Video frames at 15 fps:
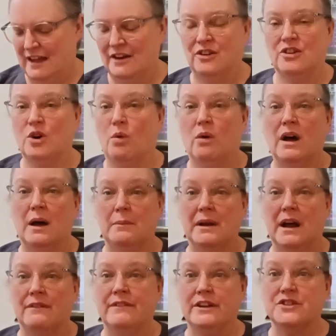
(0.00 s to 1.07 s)
I don't know what,
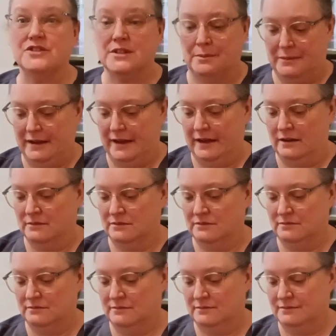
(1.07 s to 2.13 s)
but I'll figure something out.
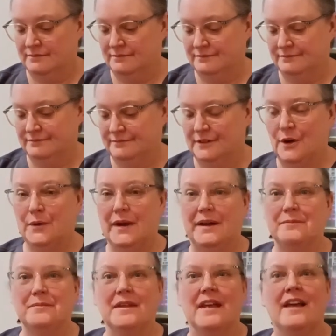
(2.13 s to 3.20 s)

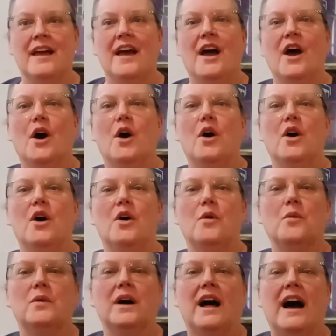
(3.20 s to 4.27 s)
Okay.
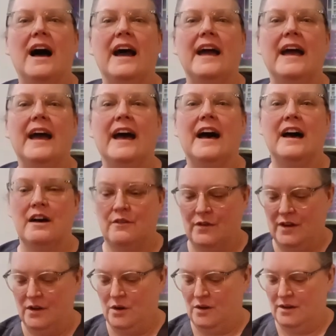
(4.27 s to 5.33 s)
Well, I have